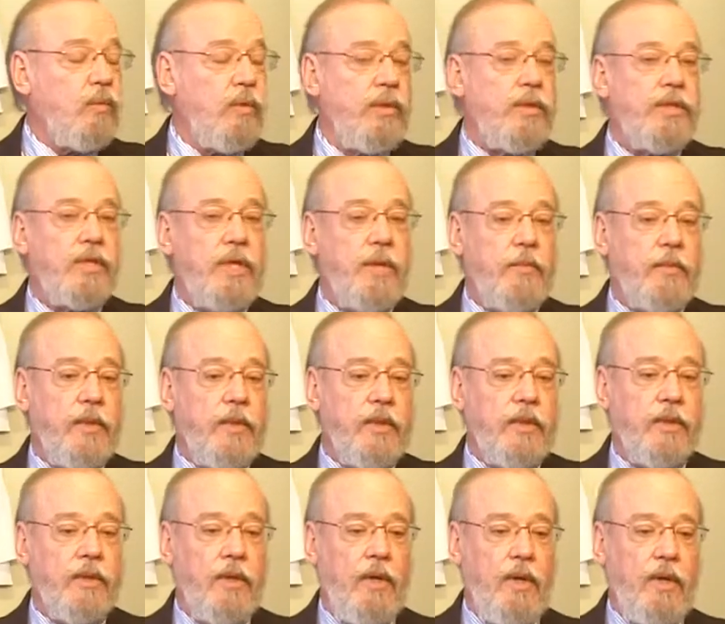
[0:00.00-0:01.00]
worth something.
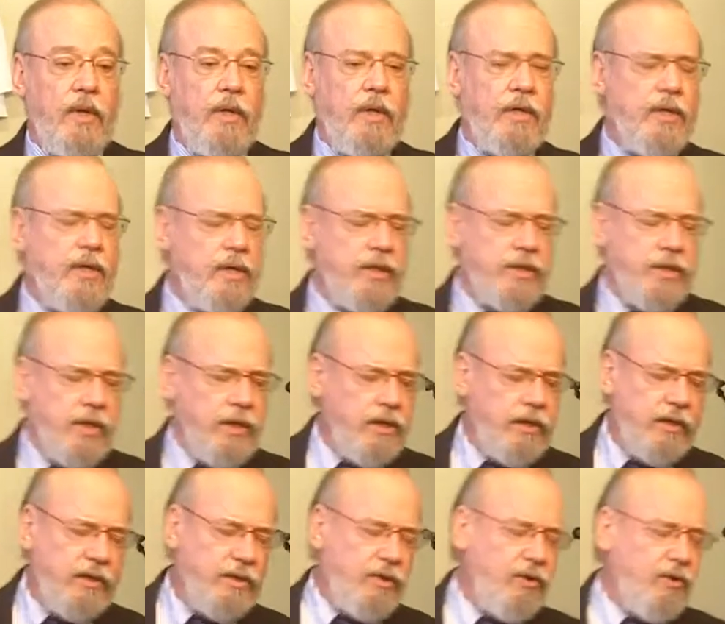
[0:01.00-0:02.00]
There's
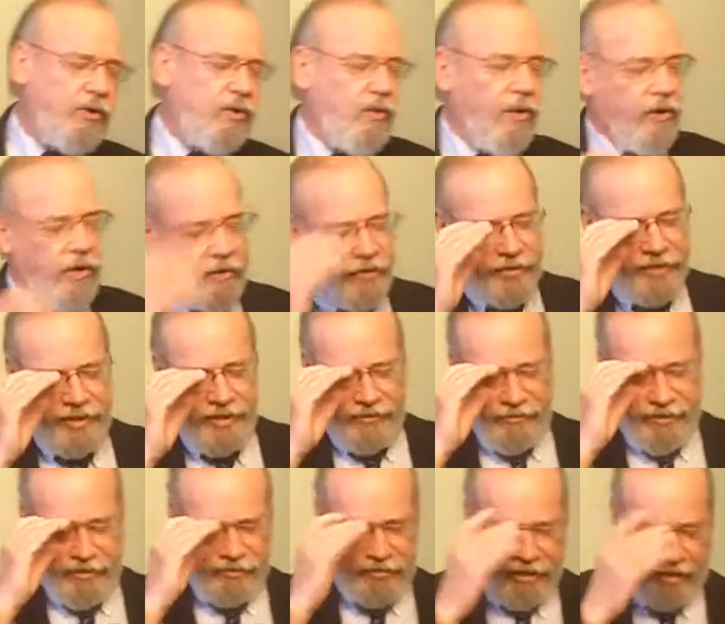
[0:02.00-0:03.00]
an old quote. I was
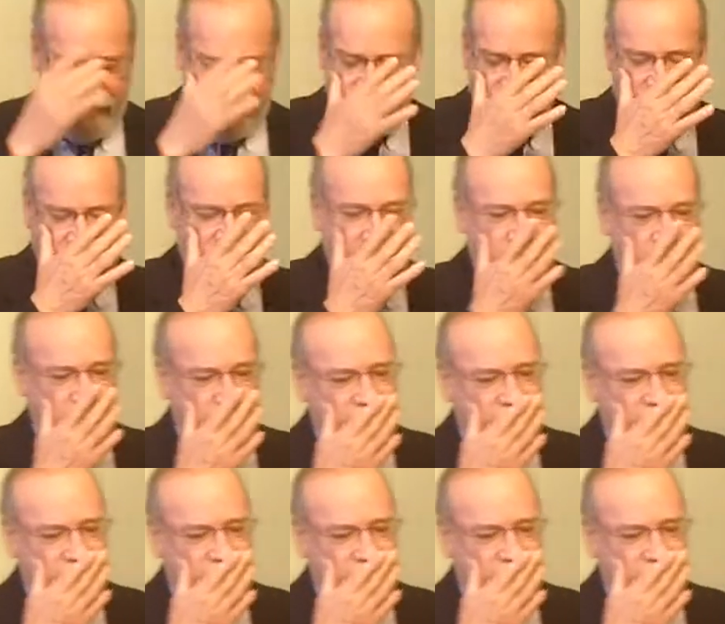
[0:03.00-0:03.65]
digging around trying to find out